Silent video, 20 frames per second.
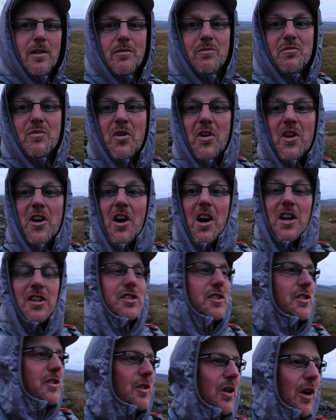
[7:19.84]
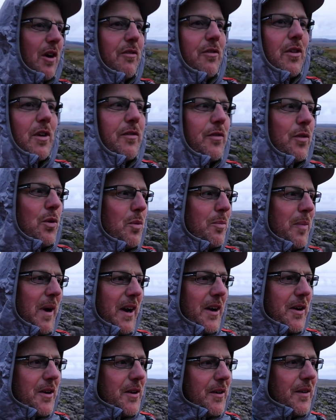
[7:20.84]
here. Very nice, going for a full
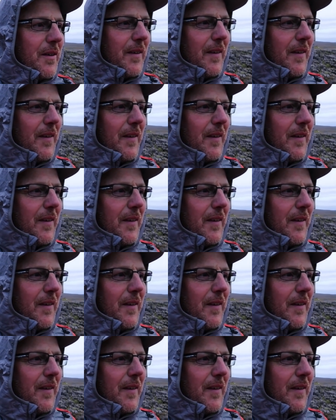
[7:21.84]
pano.